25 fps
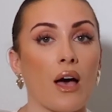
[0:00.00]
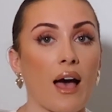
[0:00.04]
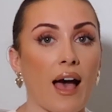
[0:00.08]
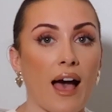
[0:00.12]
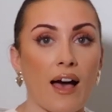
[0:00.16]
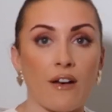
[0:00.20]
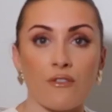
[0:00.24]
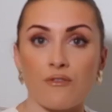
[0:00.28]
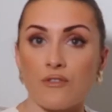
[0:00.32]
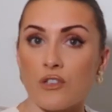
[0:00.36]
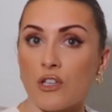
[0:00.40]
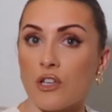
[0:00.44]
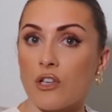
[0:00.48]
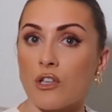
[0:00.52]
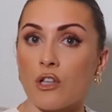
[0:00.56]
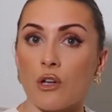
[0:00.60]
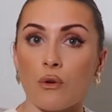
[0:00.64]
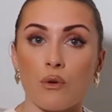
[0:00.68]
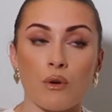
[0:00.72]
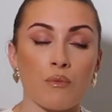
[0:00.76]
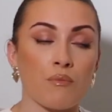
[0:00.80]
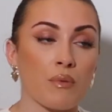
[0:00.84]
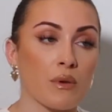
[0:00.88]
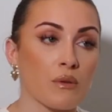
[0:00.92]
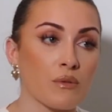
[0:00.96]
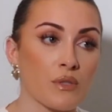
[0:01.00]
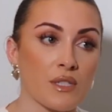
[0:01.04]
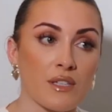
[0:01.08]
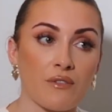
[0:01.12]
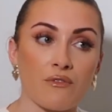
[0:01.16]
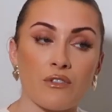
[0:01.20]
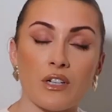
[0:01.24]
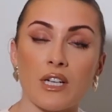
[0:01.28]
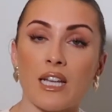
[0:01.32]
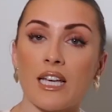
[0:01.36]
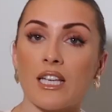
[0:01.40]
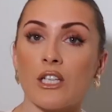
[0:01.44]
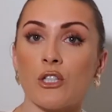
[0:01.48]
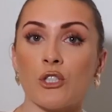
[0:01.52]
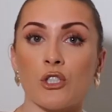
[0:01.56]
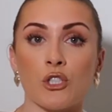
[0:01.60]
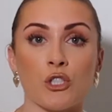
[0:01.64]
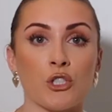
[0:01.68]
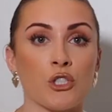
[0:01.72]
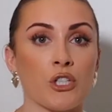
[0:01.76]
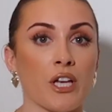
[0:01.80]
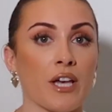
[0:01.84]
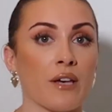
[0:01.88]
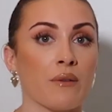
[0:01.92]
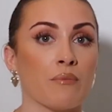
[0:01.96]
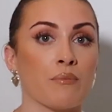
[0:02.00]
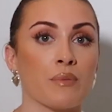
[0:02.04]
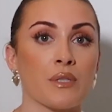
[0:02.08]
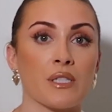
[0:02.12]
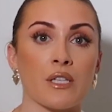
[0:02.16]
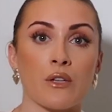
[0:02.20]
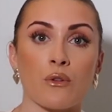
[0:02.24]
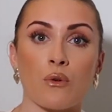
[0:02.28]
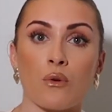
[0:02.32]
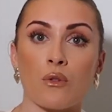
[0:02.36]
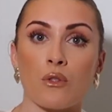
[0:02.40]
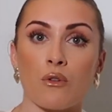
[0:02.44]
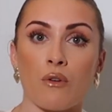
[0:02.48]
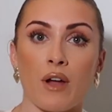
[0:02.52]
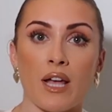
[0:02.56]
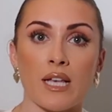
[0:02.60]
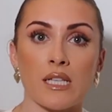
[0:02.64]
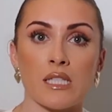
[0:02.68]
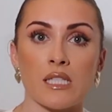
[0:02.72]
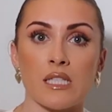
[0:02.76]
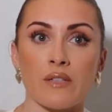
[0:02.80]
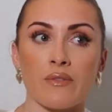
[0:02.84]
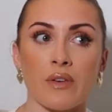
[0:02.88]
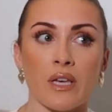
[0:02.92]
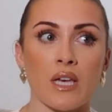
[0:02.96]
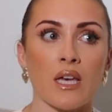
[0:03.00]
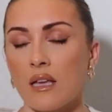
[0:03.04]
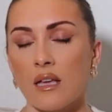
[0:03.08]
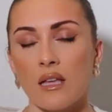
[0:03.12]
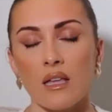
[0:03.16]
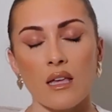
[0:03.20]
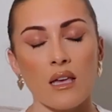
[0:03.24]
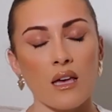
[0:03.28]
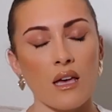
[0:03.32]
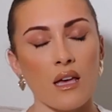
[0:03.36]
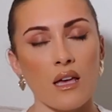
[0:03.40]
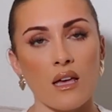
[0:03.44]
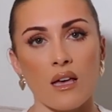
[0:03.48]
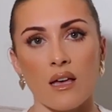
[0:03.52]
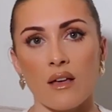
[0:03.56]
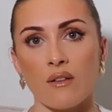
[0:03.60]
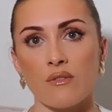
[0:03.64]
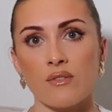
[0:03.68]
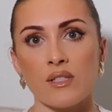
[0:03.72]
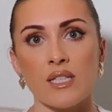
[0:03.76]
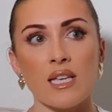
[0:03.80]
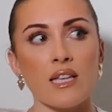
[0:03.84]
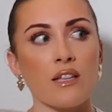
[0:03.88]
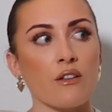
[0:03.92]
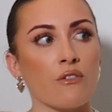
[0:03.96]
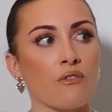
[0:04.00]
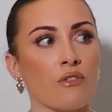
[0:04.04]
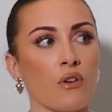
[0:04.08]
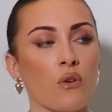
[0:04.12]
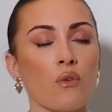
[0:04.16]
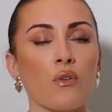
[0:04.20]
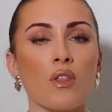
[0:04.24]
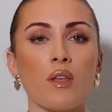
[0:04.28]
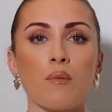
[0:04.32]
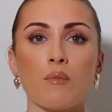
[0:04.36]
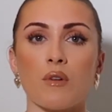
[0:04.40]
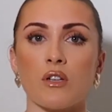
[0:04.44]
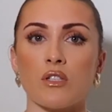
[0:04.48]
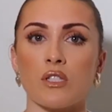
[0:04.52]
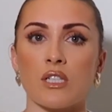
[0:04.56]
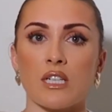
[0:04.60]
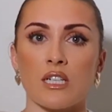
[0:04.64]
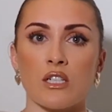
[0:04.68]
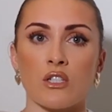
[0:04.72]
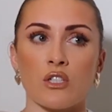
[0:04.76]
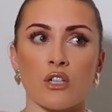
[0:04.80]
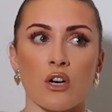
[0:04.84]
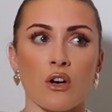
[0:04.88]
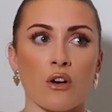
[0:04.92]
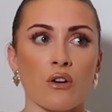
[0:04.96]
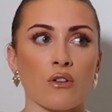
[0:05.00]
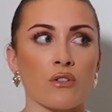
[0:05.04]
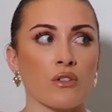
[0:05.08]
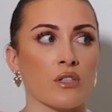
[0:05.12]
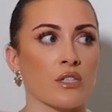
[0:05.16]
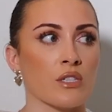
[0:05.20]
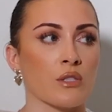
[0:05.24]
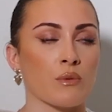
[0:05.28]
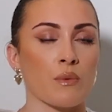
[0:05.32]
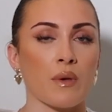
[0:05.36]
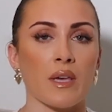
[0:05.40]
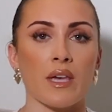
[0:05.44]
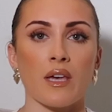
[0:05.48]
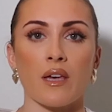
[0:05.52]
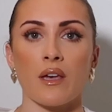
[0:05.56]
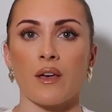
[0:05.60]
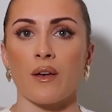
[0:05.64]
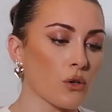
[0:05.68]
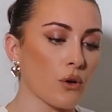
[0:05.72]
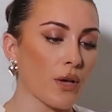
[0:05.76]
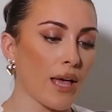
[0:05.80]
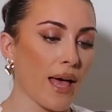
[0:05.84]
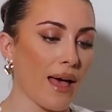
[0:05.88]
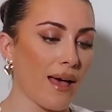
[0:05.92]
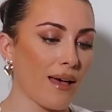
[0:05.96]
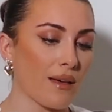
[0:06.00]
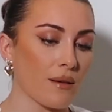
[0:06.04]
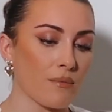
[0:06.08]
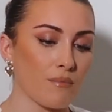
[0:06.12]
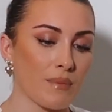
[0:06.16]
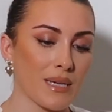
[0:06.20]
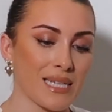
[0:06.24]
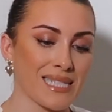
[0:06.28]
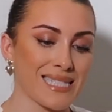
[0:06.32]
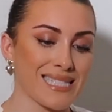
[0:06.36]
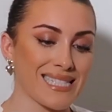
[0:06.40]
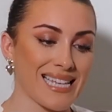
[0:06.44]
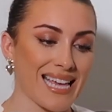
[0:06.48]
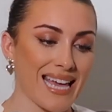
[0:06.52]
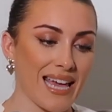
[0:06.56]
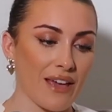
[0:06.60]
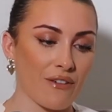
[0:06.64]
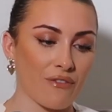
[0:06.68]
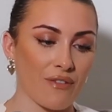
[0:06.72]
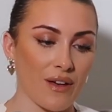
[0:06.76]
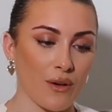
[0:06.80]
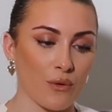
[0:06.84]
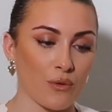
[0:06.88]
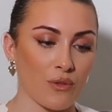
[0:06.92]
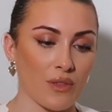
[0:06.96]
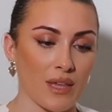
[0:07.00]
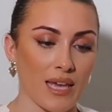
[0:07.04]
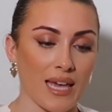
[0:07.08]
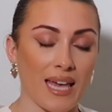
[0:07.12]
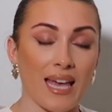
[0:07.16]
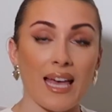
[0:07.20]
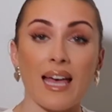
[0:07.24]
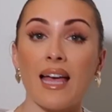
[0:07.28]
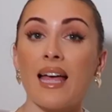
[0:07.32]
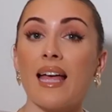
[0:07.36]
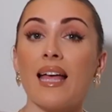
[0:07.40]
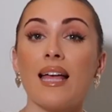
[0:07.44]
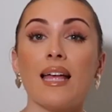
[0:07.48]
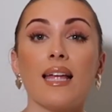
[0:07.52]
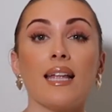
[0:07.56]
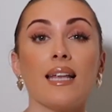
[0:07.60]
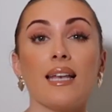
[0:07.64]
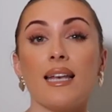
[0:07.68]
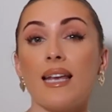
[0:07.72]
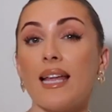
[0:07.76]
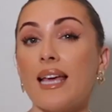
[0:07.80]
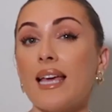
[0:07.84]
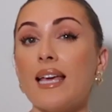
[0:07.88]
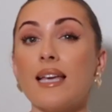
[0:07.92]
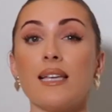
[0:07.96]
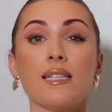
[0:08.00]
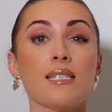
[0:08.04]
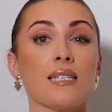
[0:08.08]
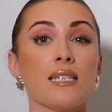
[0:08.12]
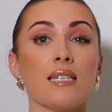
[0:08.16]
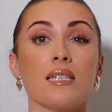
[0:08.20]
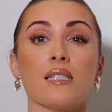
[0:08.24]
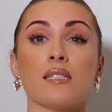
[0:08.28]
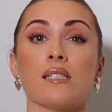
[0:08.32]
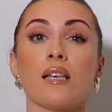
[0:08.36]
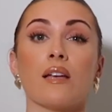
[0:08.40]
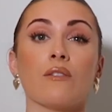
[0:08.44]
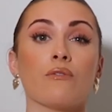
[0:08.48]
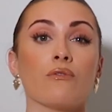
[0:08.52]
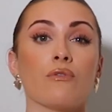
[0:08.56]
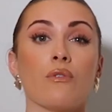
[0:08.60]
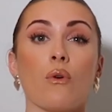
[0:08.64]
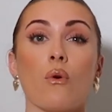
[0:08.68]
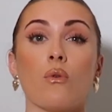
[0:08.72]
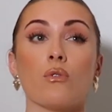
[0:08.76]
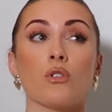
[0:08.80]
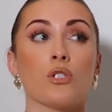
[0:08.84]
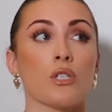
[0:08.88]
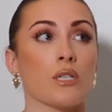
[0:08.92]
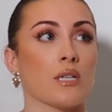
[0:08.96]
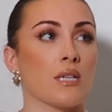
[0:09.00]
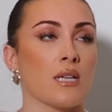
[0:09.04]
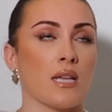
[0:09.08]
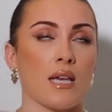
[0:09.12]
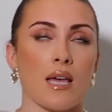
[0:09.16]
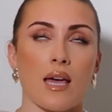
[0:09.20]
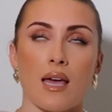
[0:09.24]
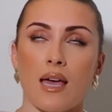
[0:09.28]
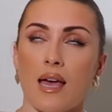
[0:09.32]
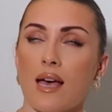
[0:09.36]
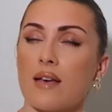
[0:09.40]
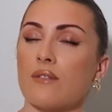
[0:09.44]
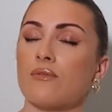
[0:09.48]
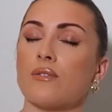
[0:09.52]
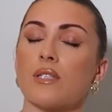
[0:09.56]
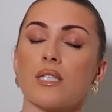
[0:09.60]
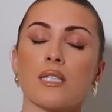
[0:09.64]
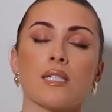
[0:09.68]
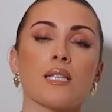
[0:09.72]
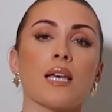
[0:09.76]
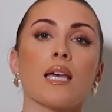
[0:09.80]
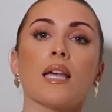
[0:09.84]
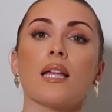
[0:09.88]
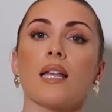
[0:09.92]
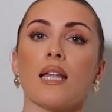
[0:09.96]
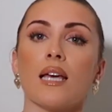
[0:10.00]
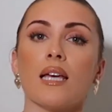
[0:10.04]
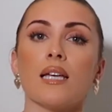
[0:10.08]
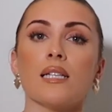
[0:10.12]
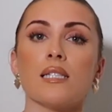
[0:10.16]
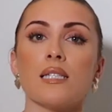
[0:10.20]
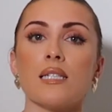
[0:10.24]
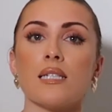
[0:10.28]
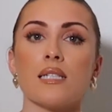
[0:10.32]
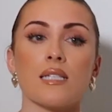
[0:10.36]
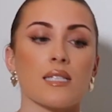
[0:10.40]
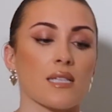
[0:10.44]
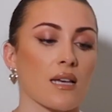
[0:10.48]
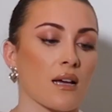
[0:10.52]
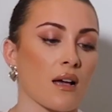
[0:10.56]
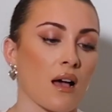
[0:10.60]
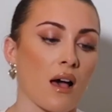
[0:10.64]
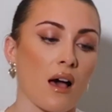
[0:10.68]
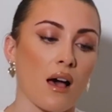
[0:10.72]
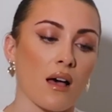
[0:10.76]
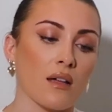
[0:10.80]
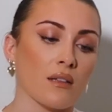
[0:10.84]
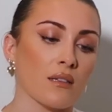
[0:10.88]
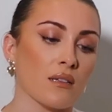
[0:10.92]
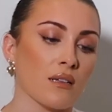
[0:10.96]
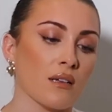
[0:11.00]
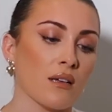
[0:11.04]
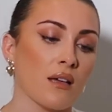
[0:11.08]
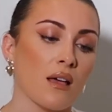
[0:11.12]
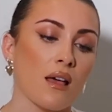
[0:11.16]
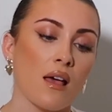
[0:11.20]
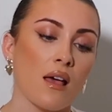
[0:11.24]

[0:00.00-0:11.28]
after, you know, abusive relationships and all the rest of it. Yeah, I've seen a few of them on TikTok this week. Oh yeah, be safe out there, ladies. Unfortunately, I have to say ladies, I can't.